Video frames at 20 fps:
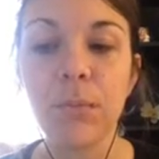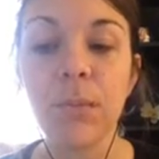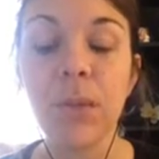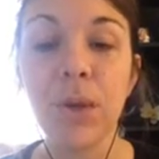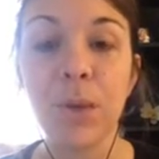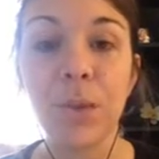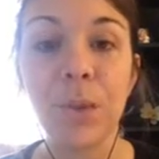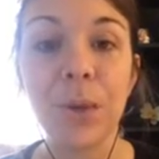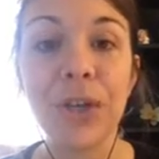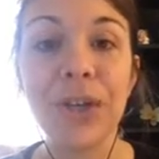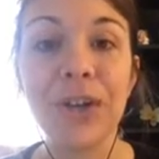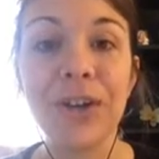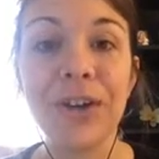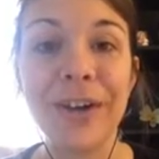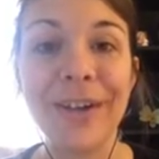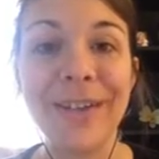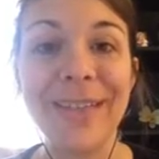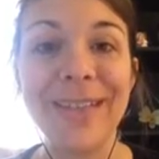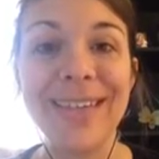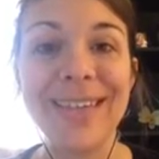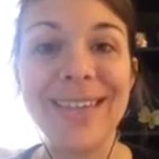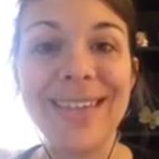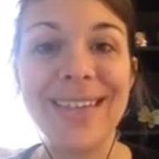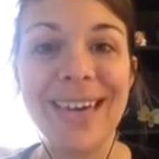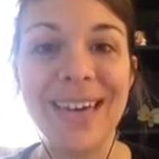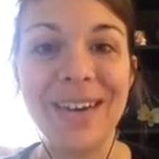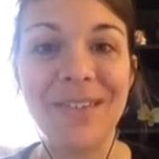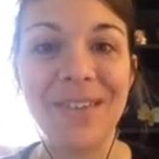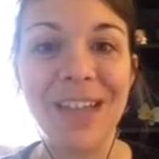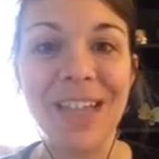when you're in this
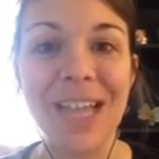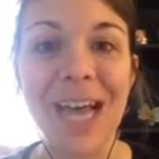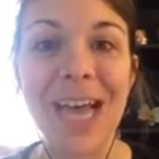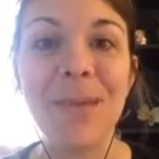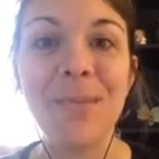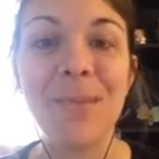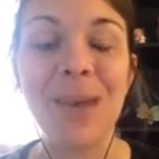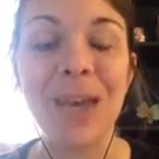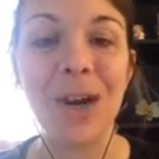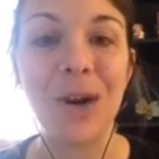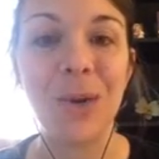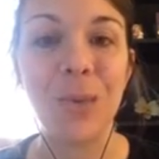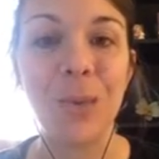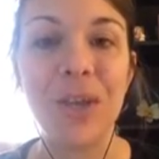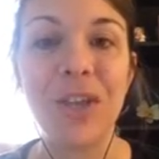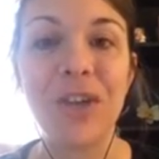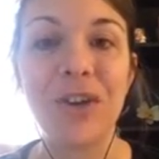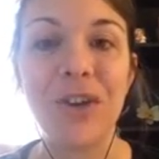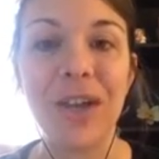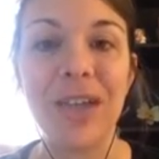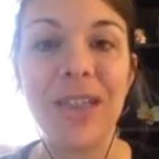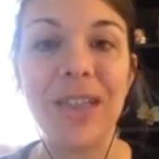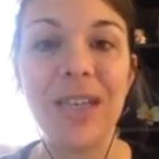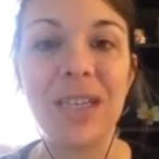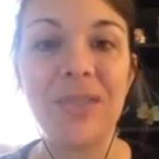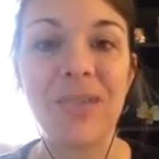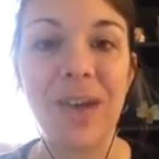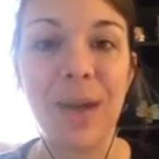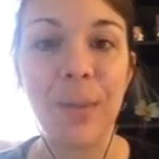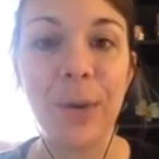state of alignment, or when you're in
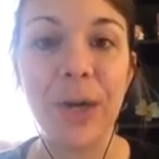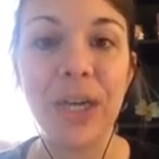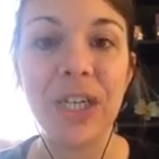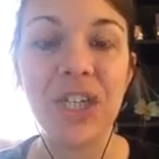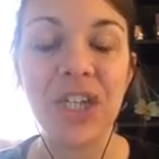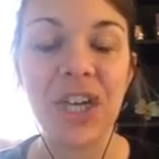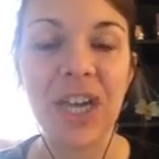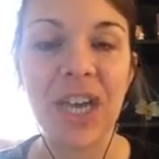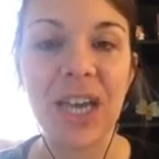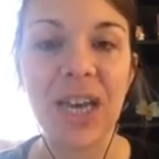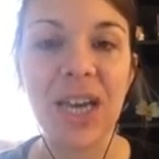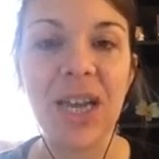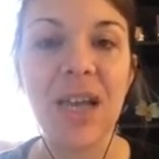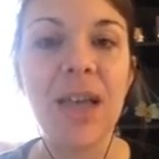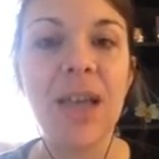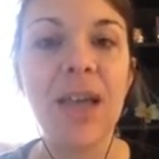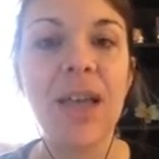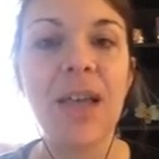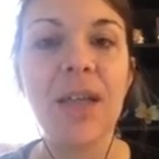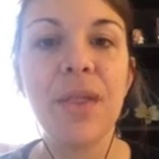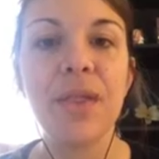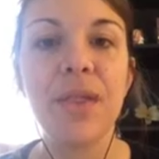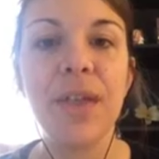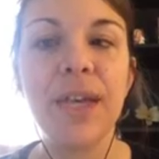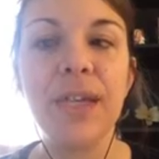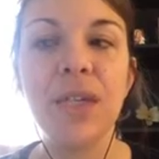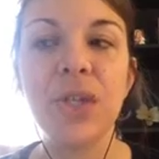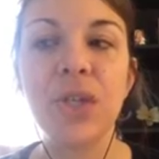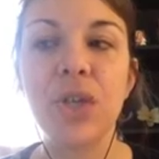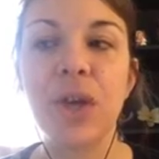this vibration,
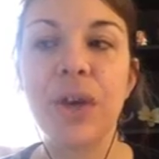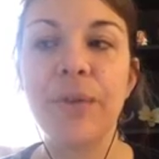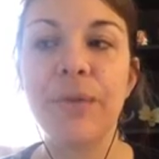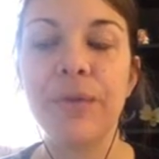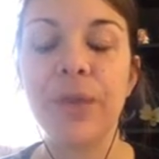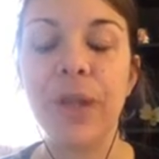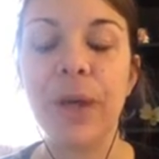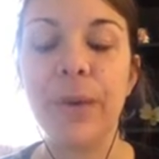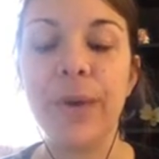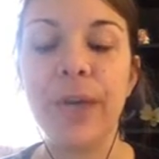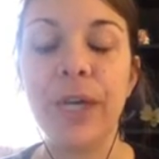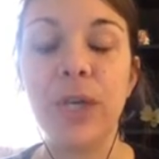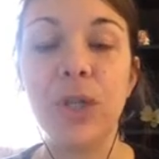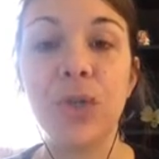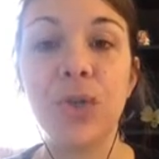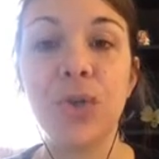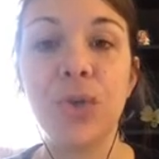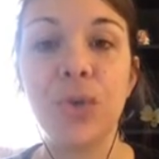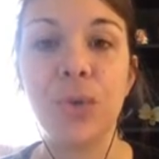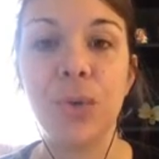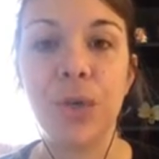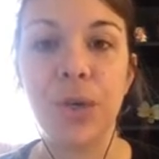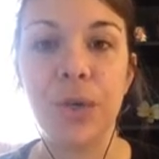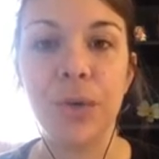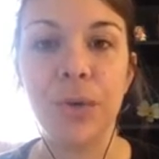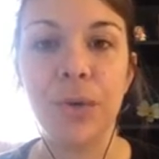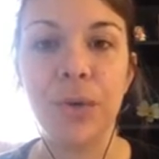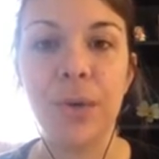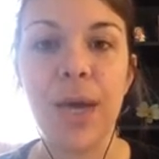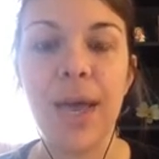things start flowing to
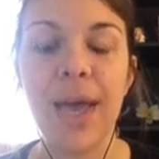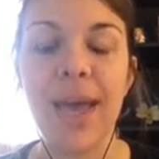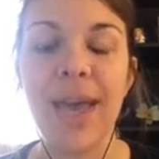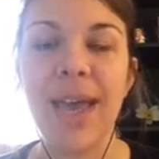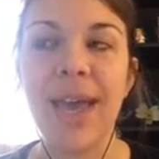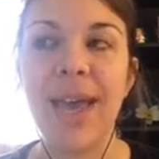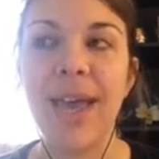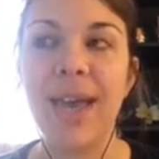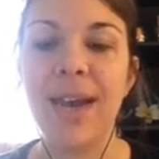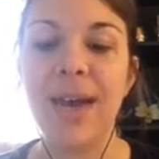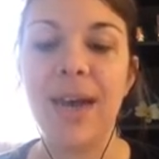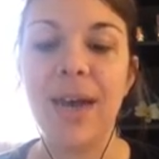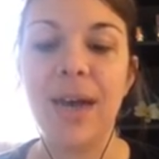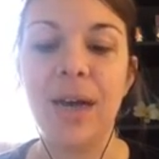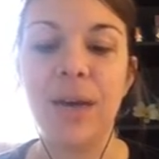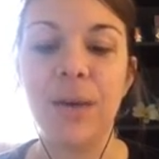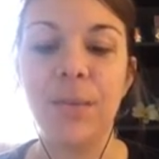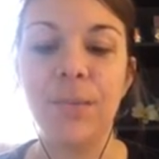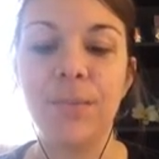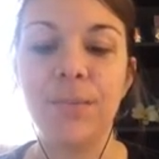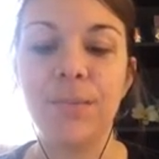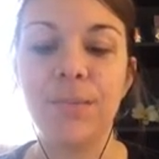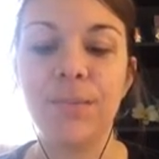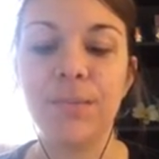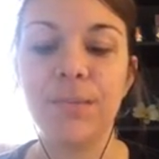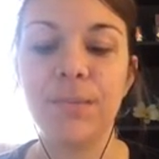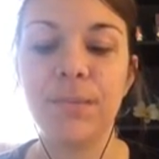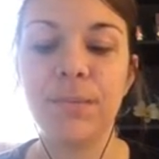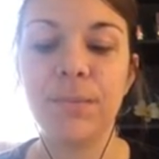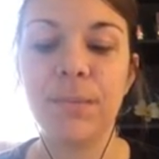you. And
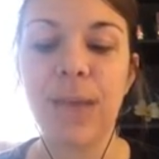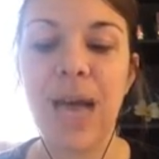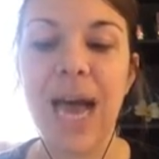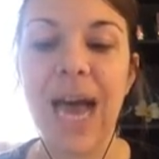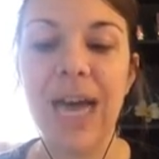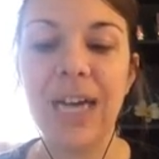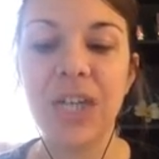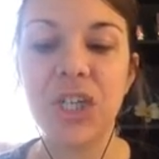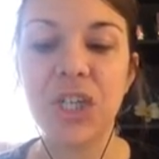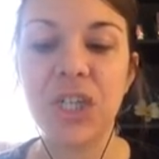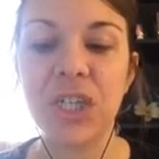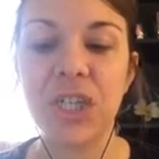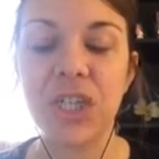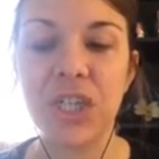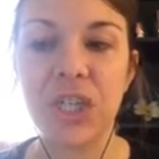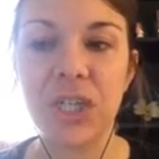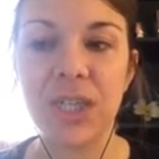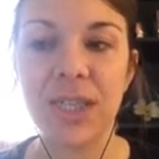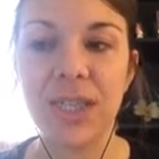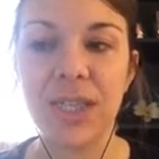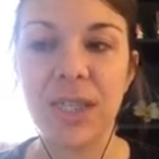actually just